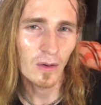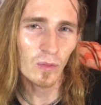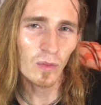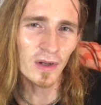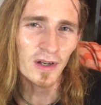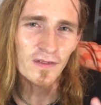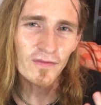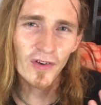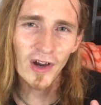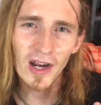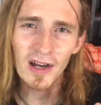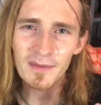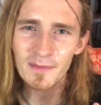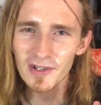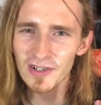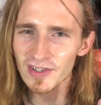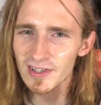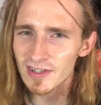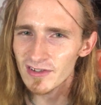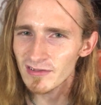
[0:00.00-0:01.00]
What
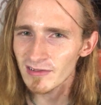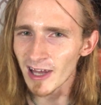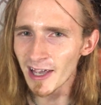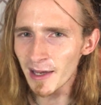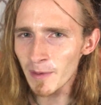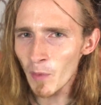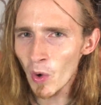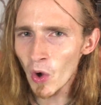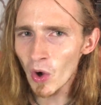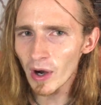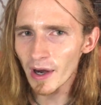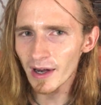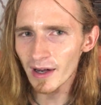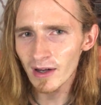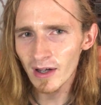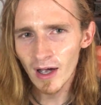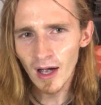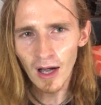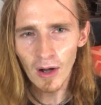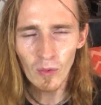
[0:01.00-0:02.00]
environments did you like
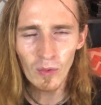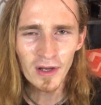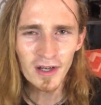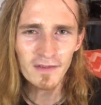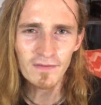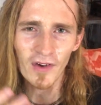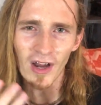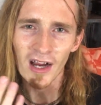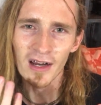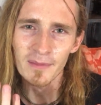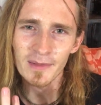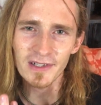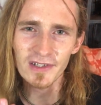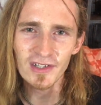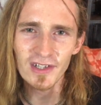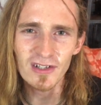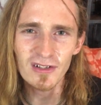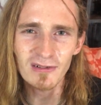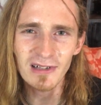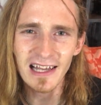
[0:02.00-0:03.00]
more? What
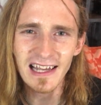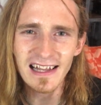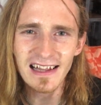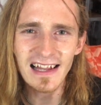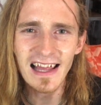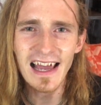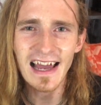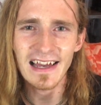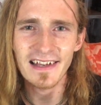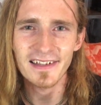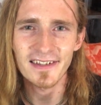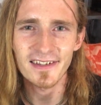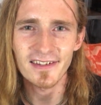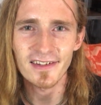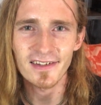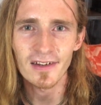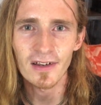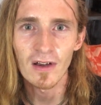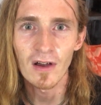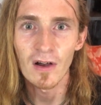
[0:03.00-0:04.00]
environments did you like
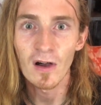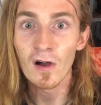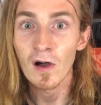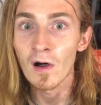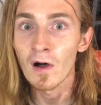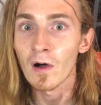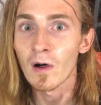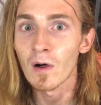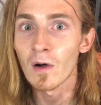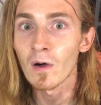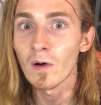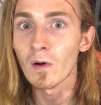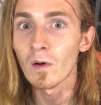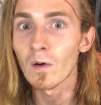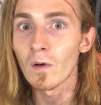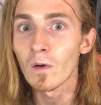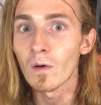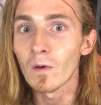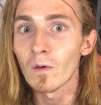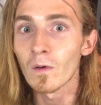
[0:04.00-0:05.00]
less?
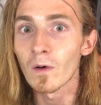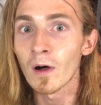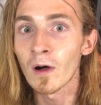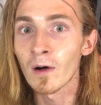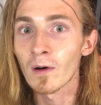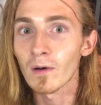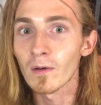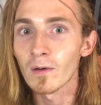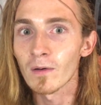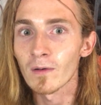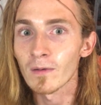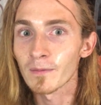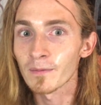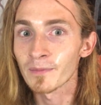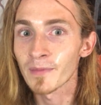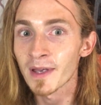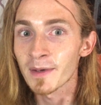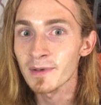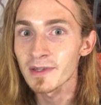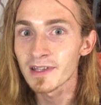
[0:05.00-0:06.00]
Oh,
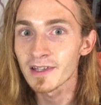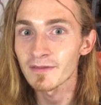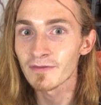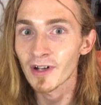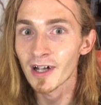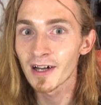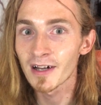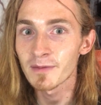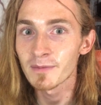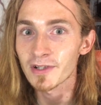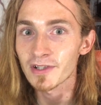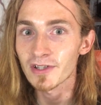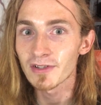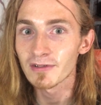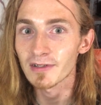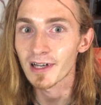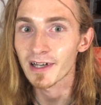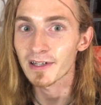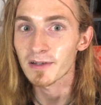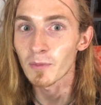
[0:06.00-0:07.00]
maybe the
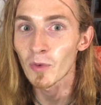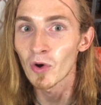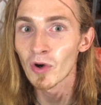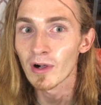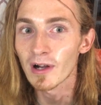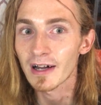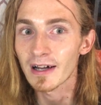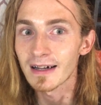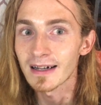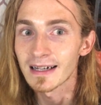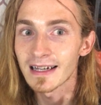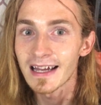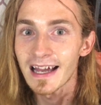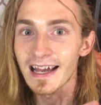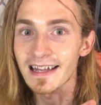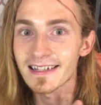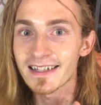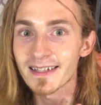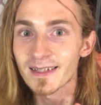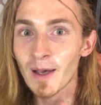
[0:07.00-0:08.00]
environments you liked more
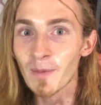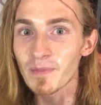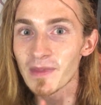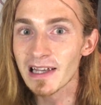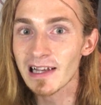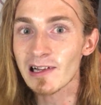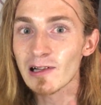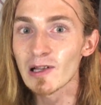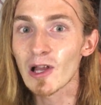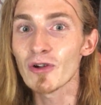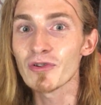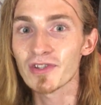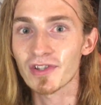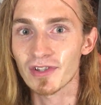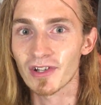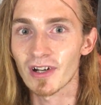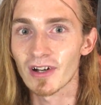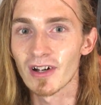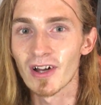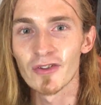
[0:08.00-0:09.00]
had something
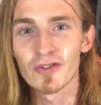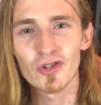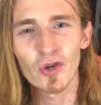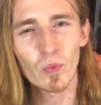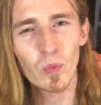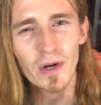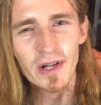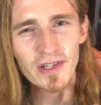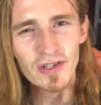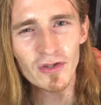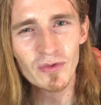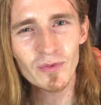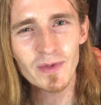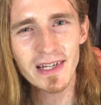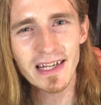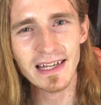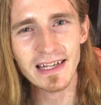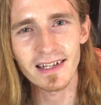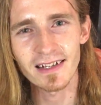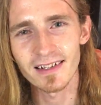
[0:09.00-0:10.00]
closer to what you
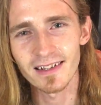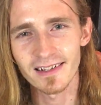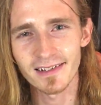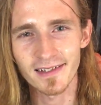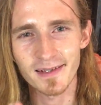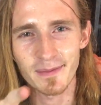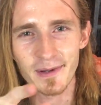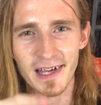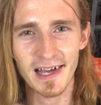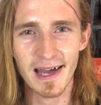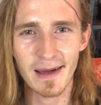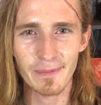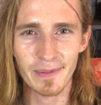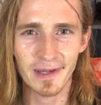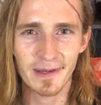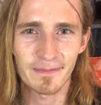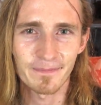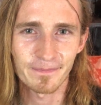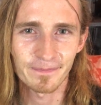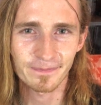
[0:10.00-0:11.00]
need to be
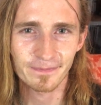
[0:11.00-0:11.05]
happy.